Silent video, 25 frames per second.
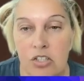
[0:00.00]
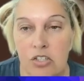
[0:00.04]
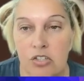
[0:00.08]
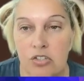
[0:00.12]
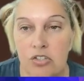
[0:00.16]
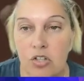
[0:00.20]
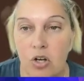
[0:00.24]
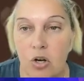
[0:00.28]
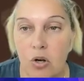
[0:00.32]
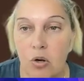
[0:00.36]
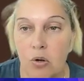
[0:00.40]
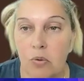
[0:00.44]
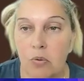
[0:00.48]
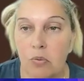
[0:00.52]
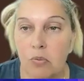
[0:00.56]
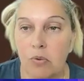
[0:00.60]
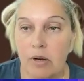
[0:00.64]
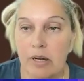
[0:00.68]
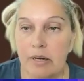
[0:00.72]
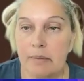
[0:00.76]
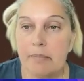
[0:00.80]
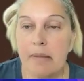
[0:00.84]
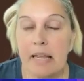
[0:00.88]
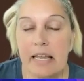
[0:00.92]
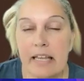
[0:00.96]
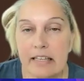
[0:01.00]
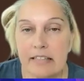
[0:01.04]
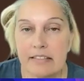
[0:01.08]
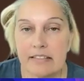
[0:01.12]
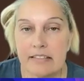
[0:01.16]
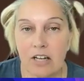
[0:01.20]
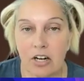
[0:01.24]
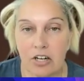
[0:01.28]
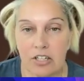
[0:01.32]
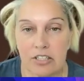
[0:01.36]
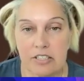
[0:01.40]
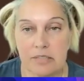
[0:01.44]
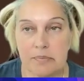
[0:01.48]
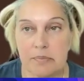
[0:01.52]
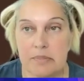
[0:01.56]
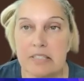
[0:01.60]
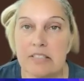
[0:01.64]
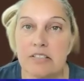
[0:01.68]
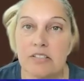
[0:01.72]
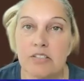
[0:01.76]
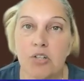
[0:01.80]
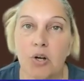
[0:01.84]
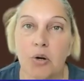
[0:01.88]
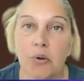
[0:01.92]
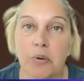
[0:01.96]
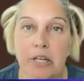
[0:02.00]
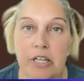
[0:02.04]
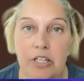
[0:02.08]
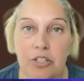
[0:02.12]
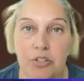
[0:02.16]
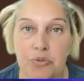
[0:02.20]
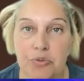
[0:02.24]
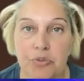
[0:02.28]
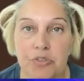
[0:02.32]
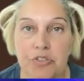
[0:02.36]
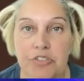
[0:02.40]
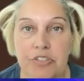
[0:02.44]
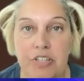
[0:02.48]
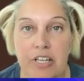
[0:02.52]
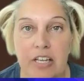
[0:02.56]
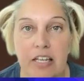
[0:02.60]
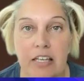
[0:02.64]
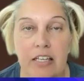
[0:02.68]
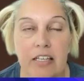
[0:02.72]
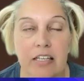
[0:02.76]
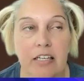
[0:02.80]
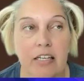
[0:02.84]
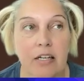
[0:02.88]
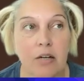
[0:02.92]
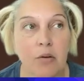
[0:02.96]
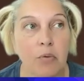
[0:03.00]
So what makes Artemis so interesting?